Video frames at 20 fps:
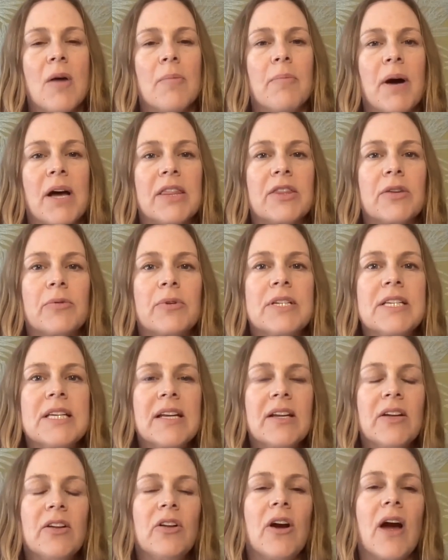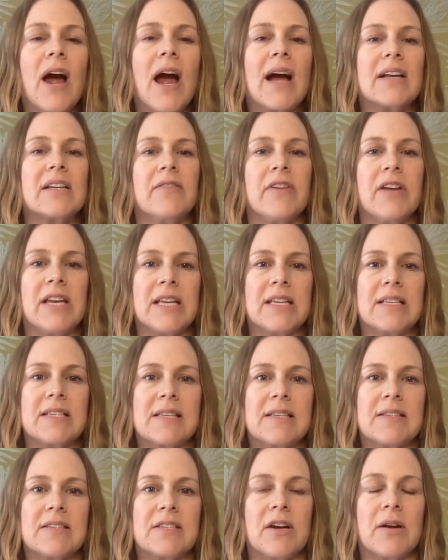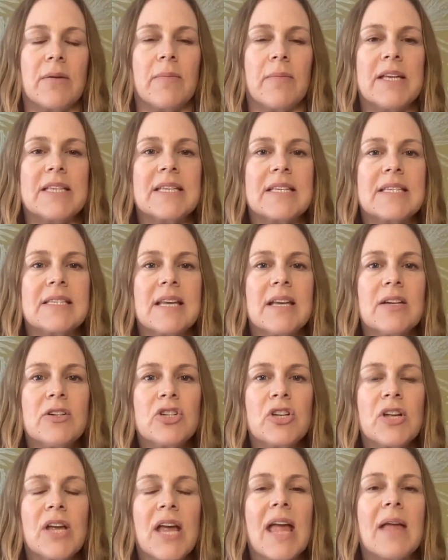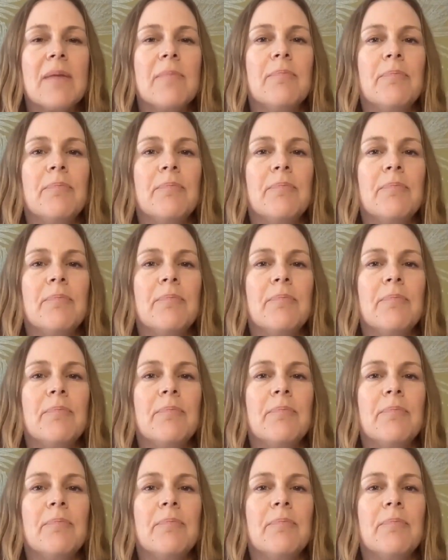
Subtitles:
but the reticular activating system is essentially a